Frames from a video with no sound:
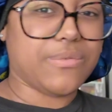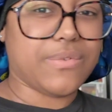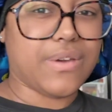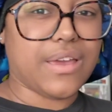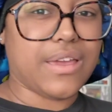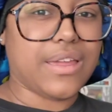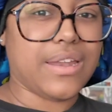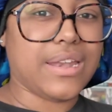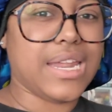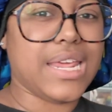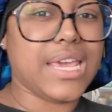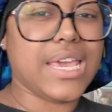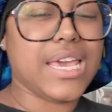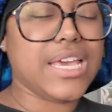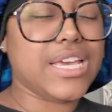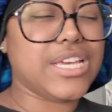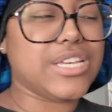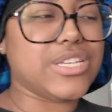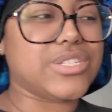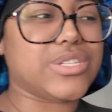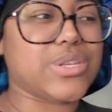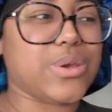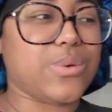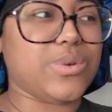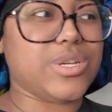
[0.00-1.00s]
fun.
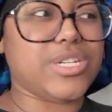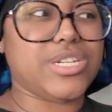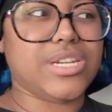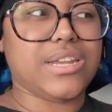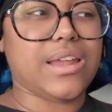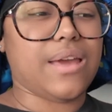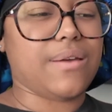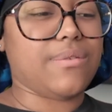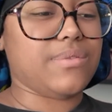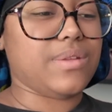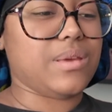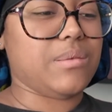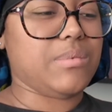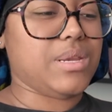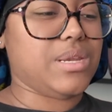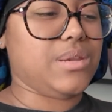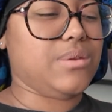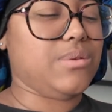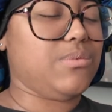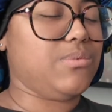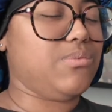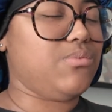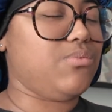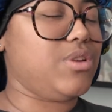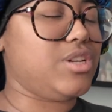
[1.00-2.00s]
So we should definitely
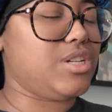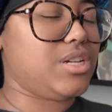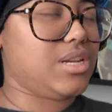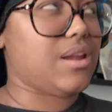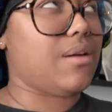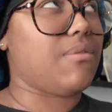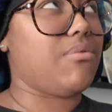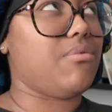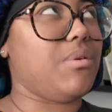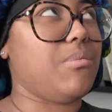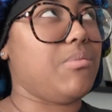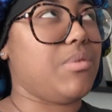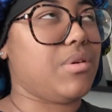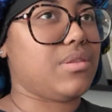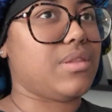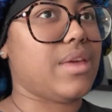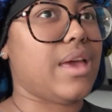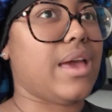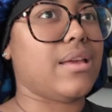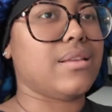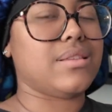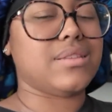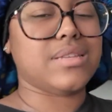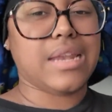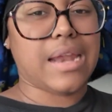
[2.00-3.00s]
build
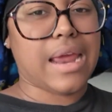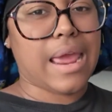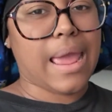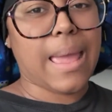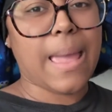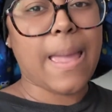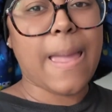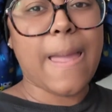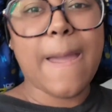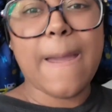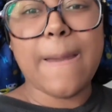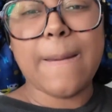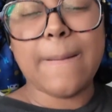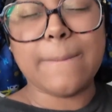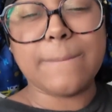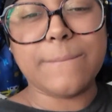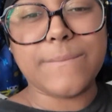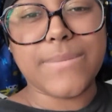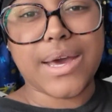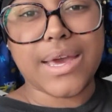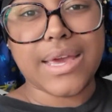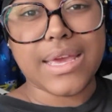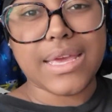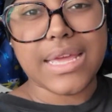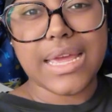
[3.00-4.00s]
that today.
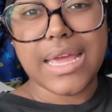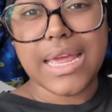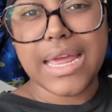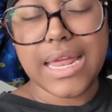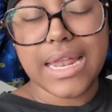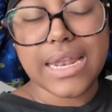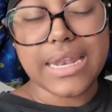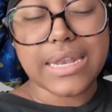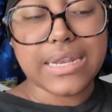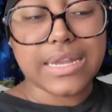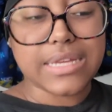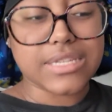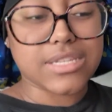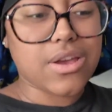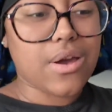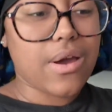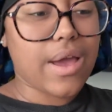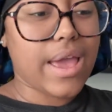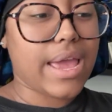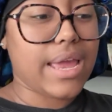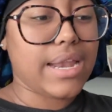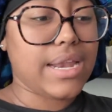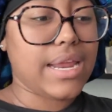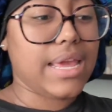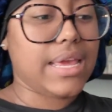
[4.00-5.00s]
But let's go
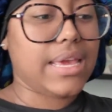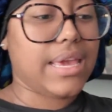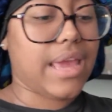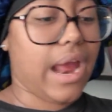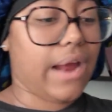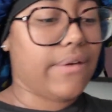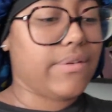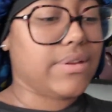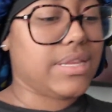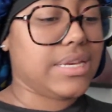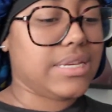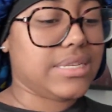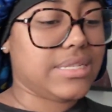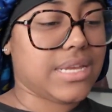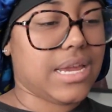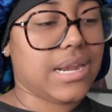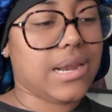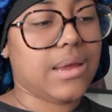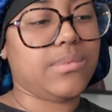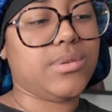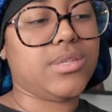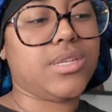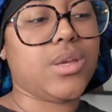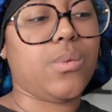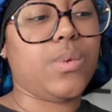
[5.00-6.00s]
ahead and get everything set
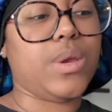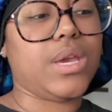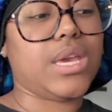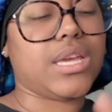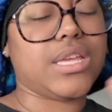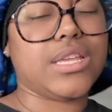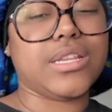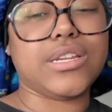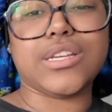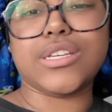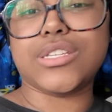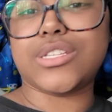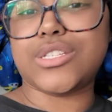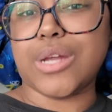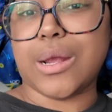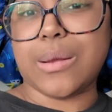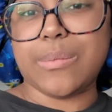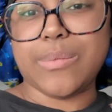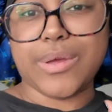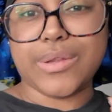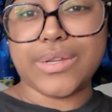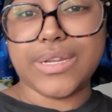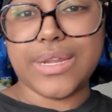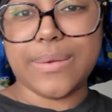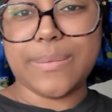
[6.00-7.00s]
up so we can
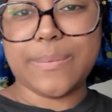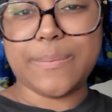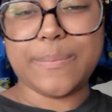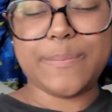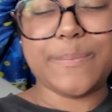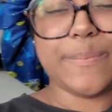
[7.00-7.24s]
start building.